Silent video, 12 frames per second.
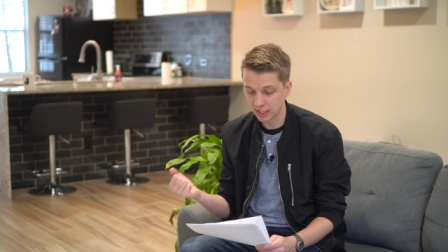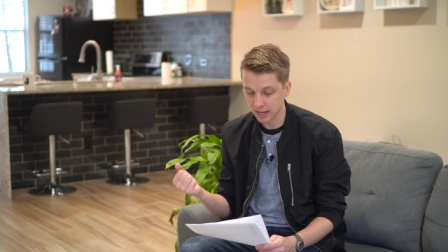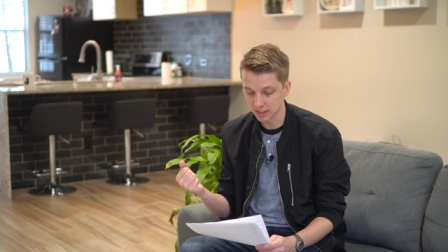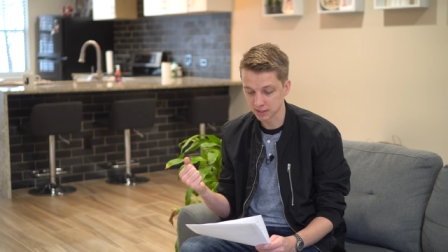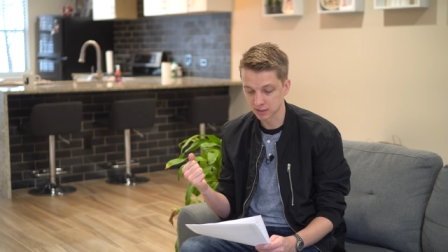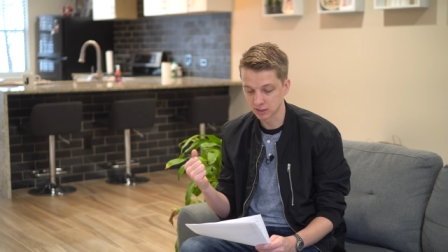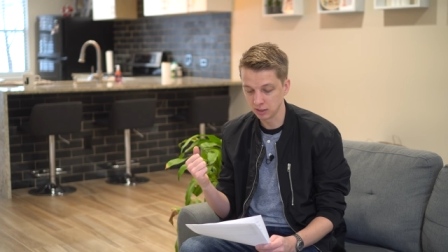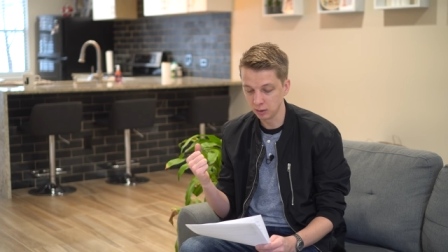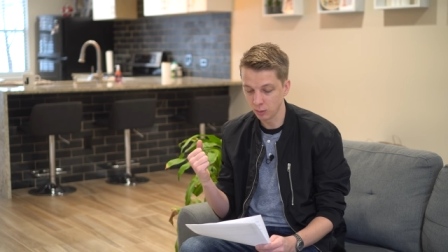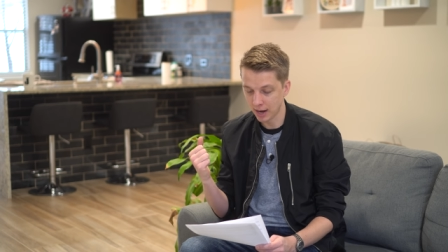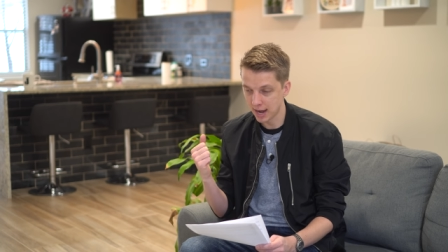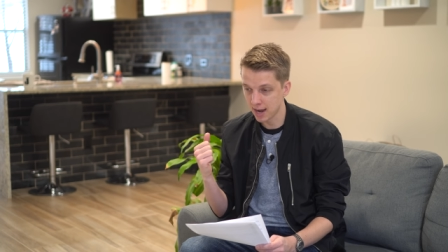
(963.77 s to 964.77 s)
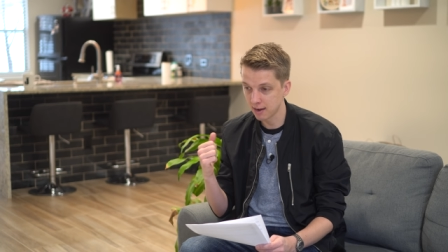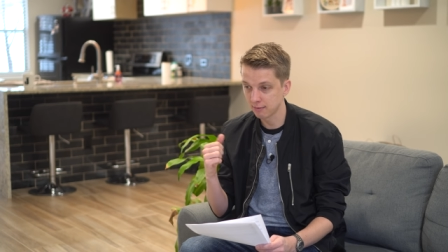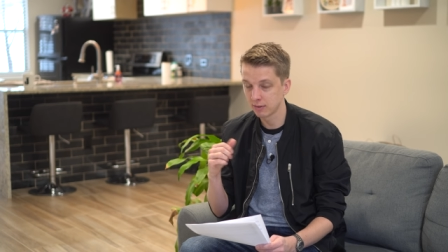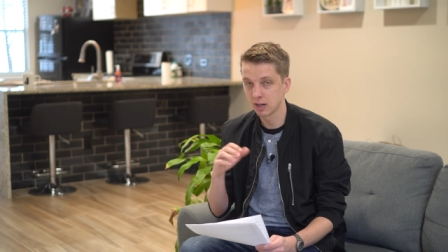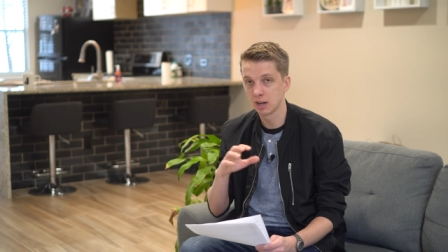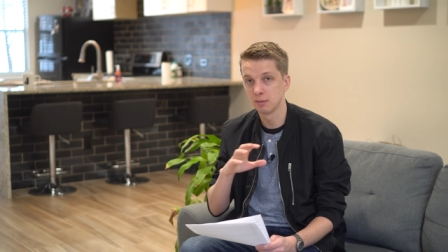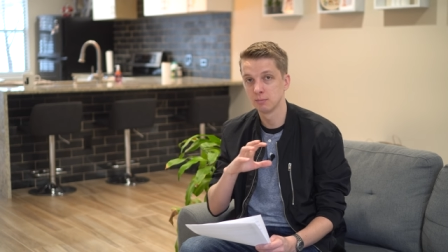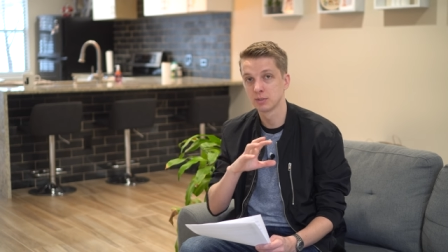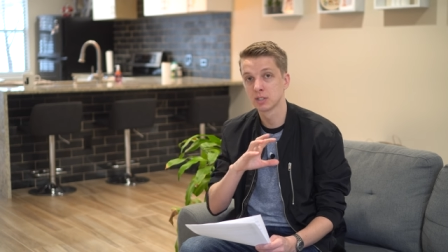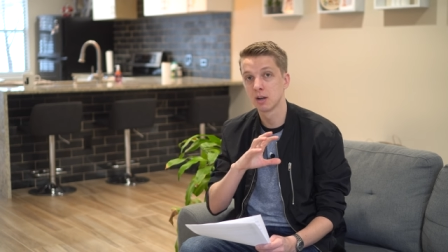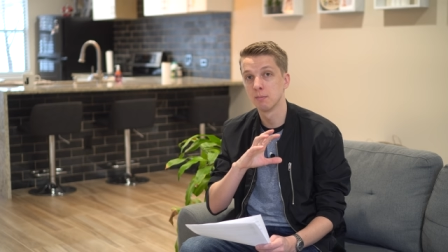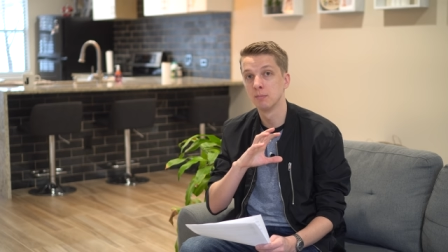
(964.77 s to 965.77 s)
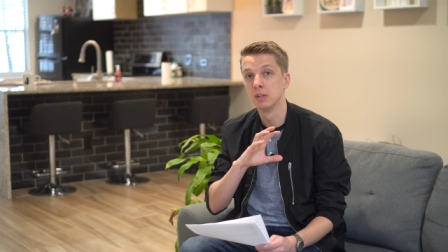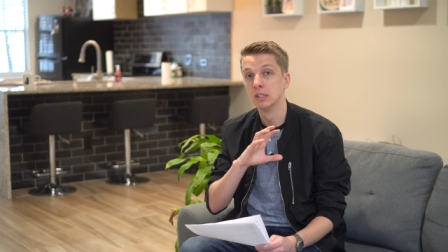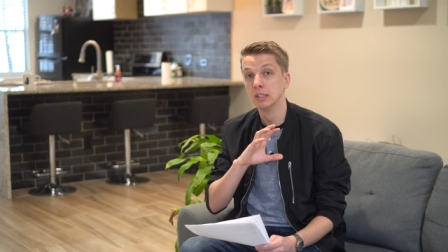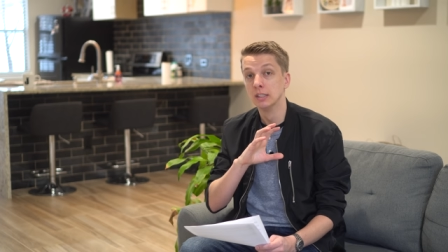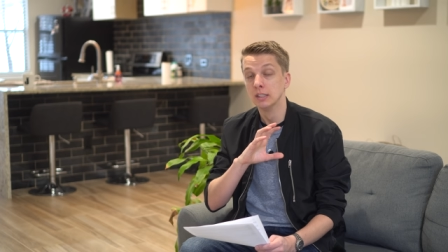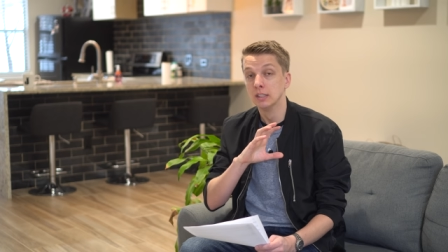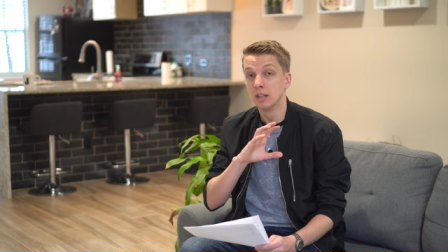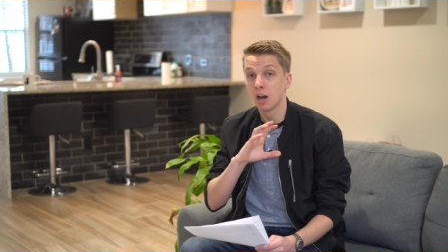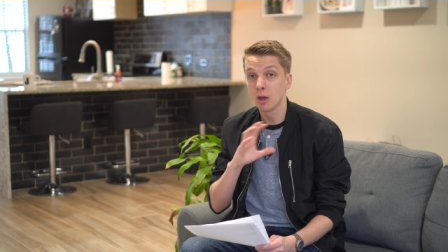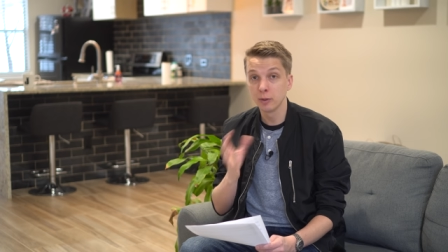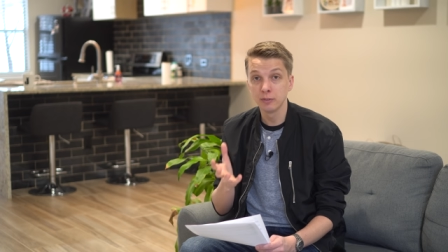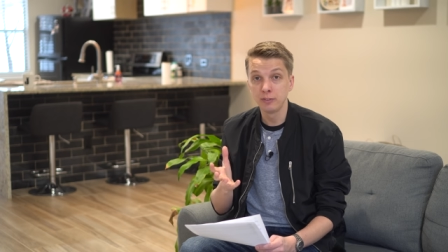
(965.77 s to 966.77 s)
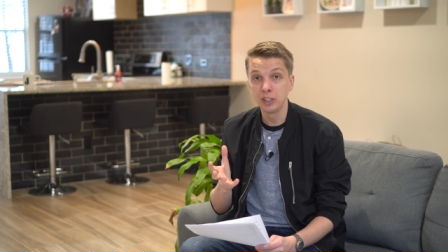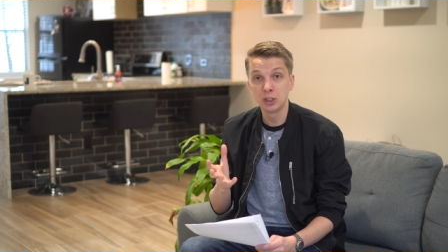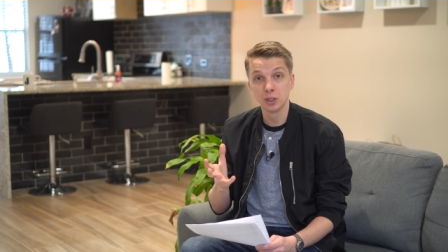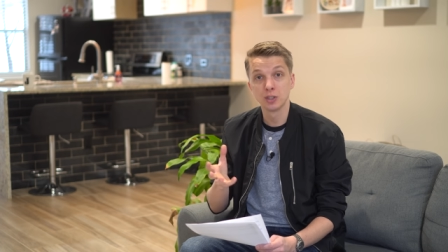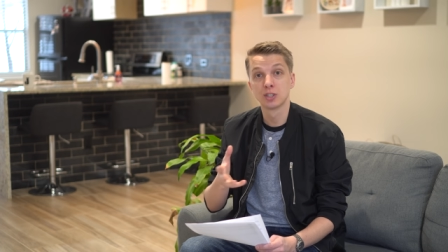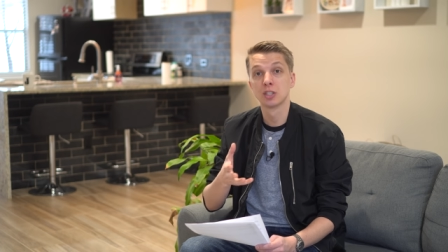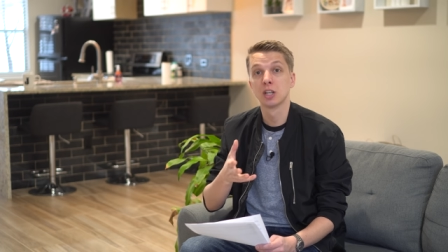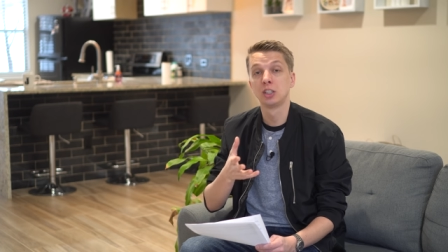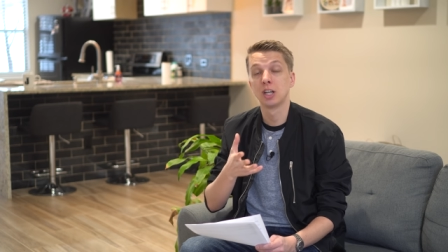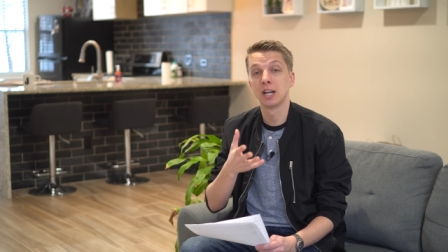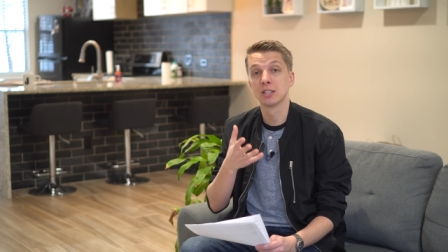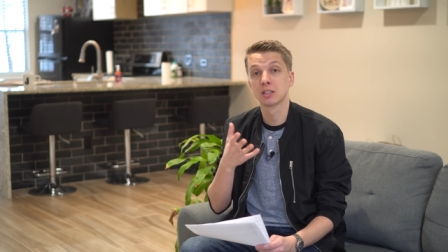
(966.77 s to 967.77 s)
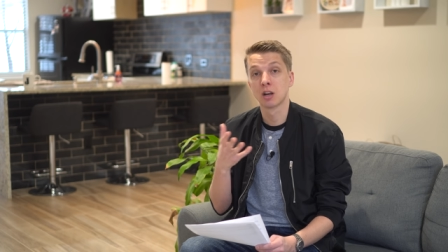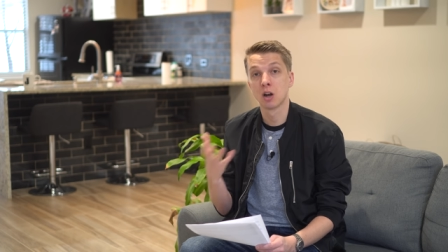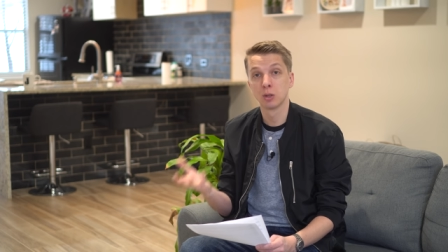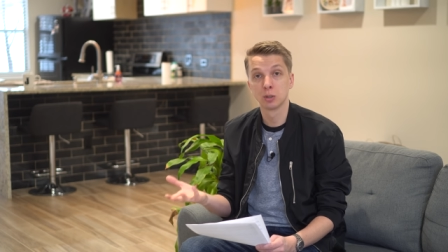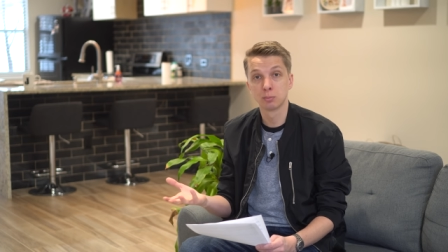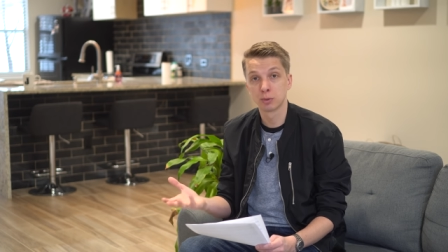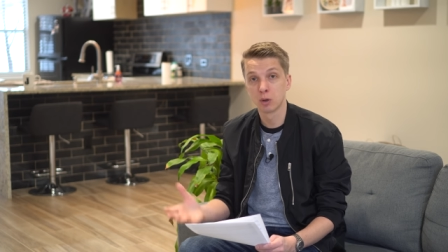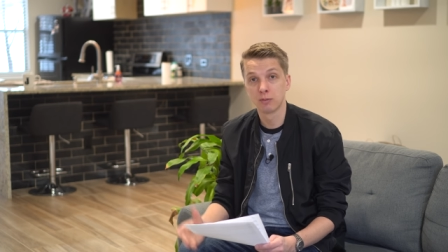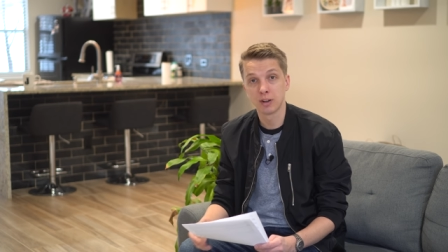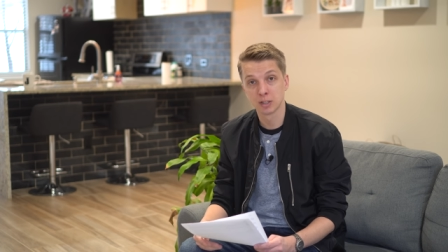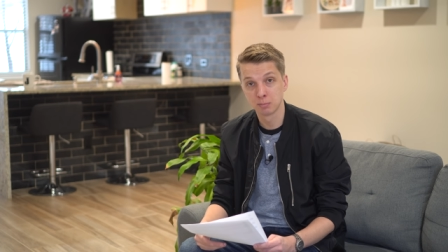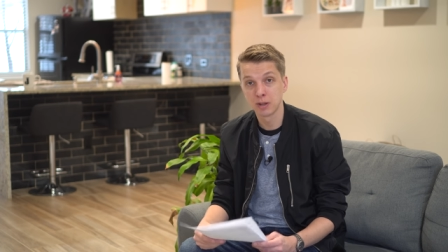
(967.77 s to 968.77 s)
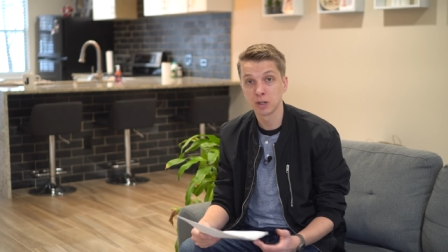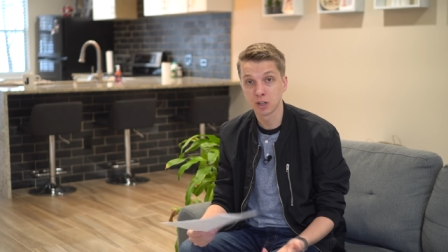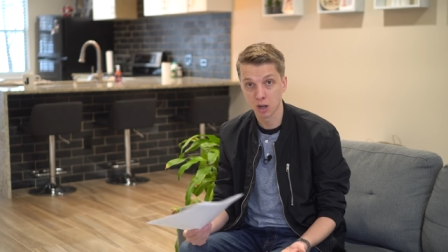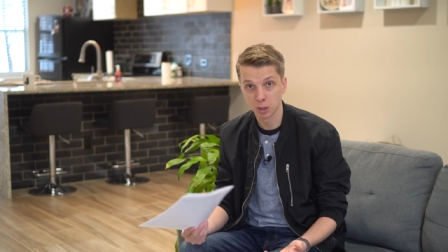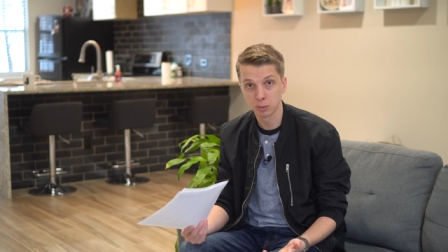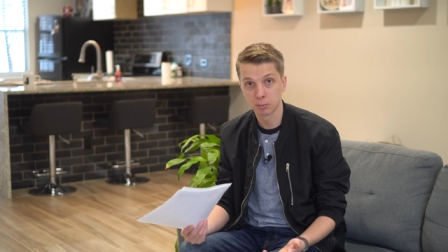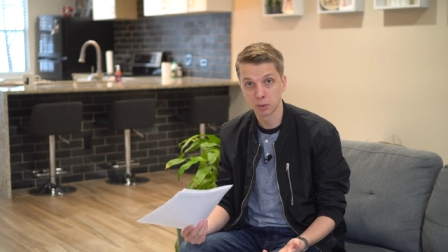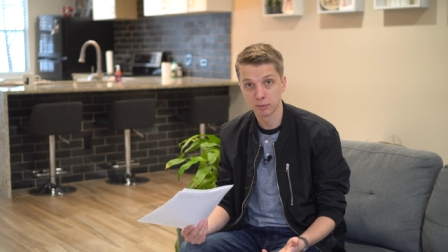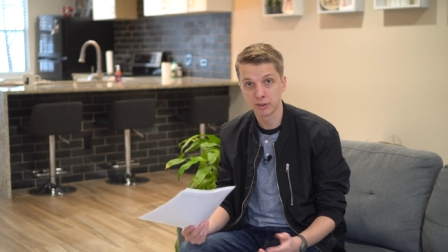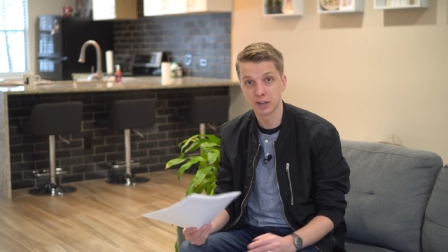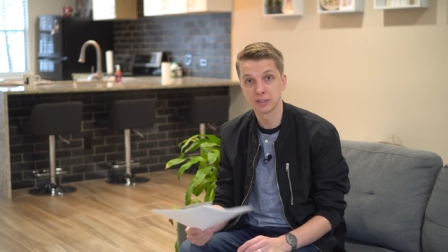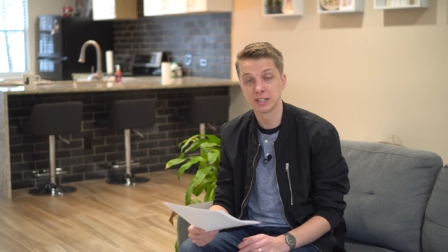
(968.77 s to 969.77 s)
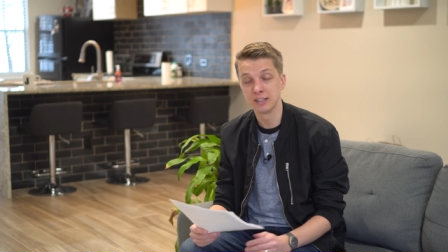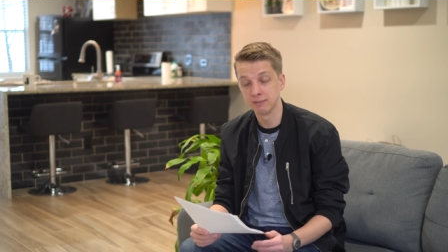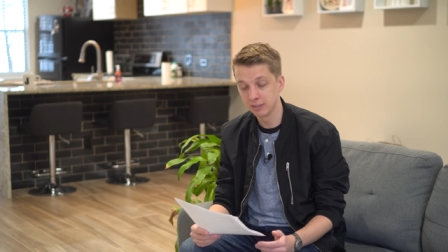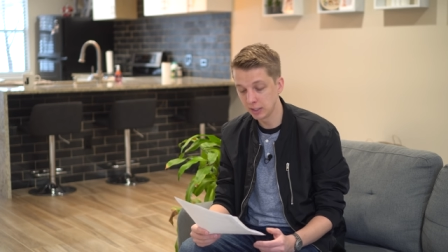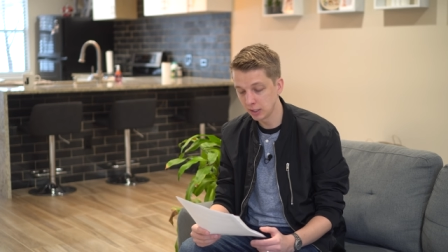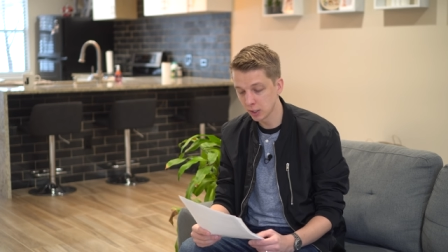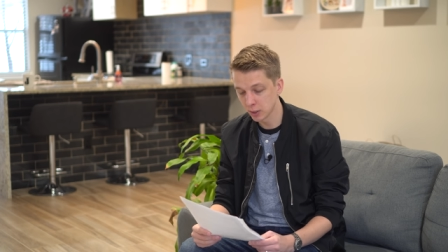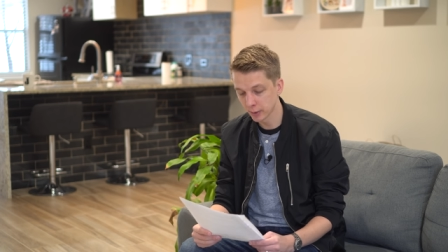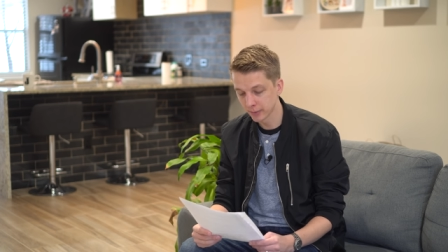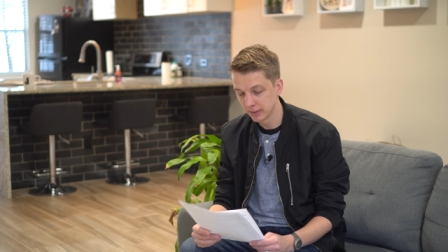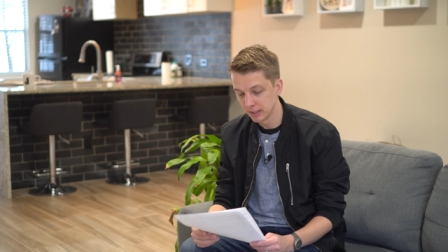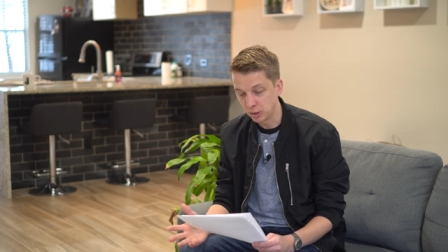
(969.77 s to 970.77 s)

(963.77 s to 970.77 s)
Yes, you have um, some other features such as color profiles, better color profiles in video.